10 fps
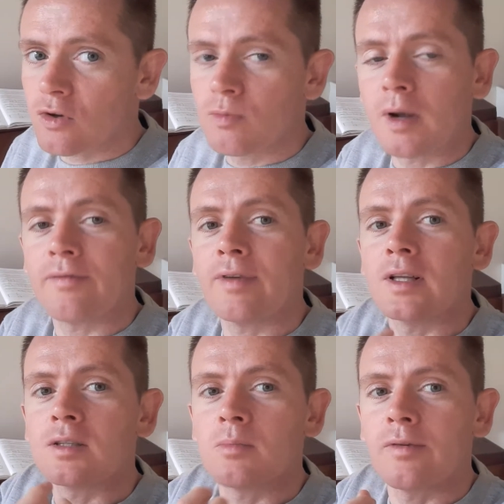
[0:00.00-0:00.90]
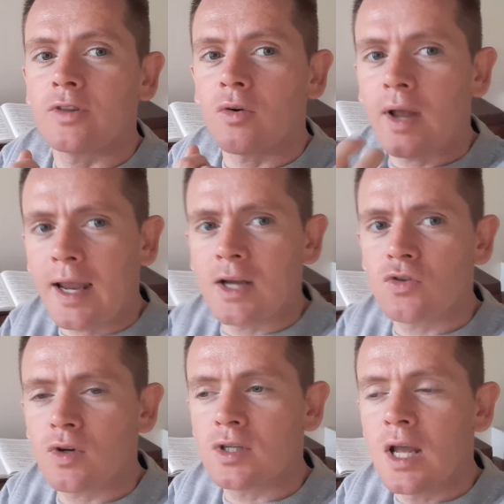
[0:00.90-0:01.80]
you might feel some of their
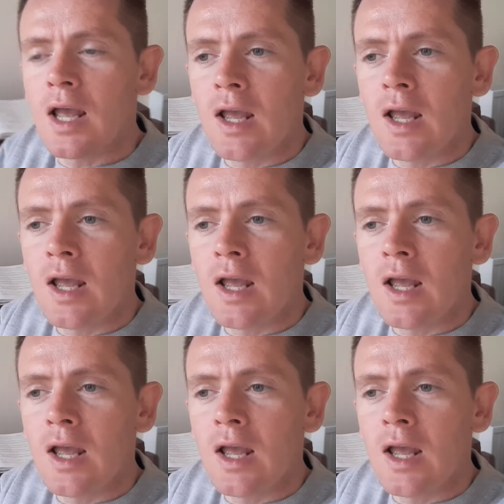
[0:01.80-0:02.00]
hatred,